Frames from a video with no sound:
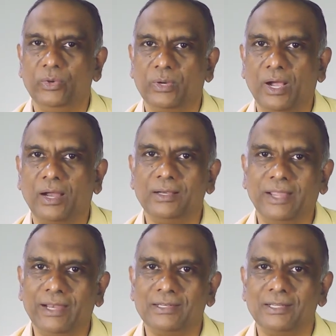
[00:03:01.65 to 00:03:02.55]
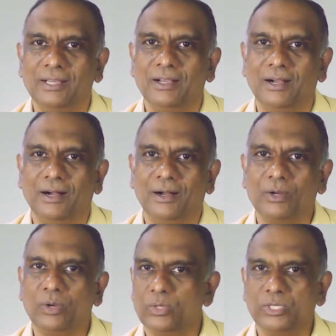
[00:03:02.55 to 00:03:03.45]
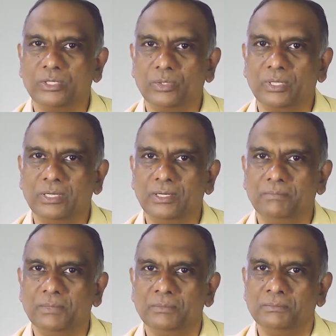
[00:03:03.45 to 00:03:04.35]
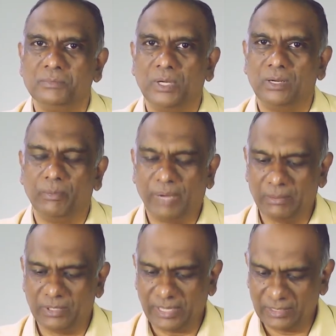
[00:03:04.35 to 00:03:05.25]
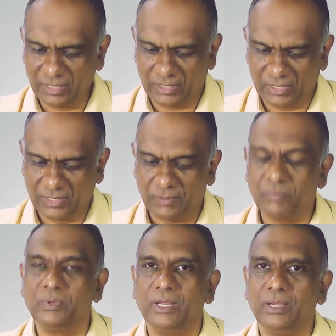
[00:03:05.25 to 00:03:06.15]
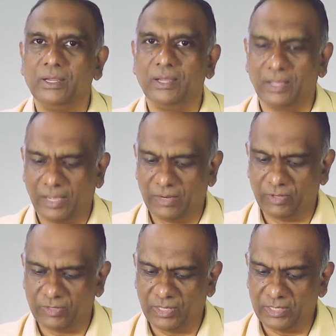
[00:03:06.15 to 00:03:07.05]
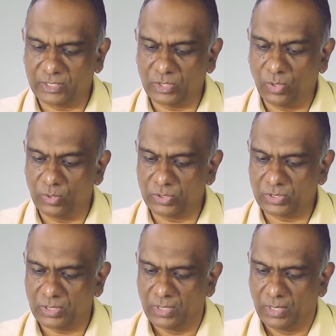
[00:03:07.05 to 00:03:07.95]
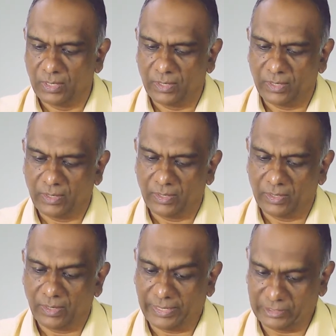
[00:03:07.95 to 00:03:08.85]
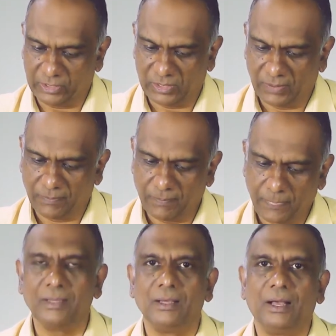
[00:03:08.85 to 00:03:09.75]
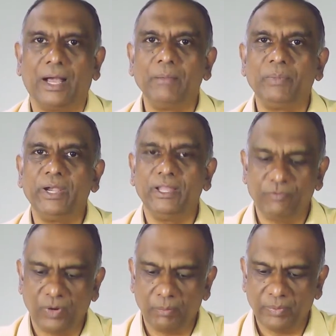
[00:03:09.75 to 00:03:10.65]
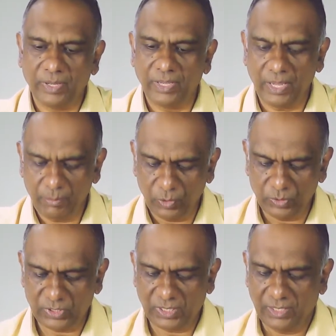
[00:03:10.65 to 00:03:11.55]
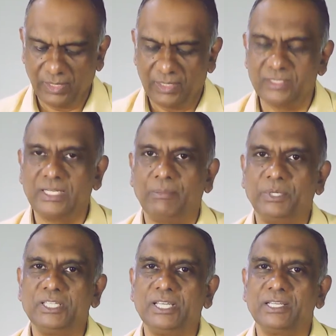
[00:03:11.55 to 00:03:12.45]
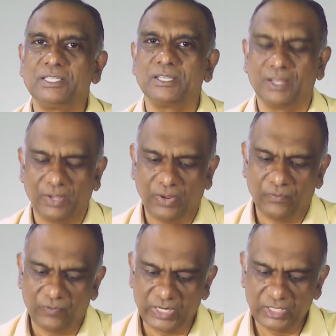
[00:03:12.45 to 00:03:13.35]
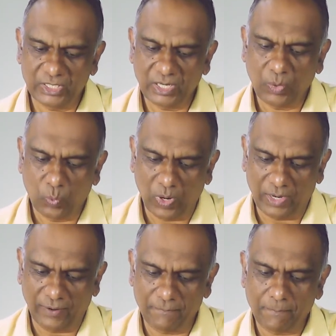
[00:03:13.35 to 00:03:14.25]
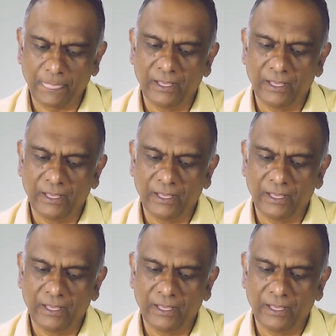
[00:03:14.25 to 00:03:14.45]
you can't get closer to the Bible than this. And the list goes like this. I'm reading from Hebrews chapter 6 verse 1.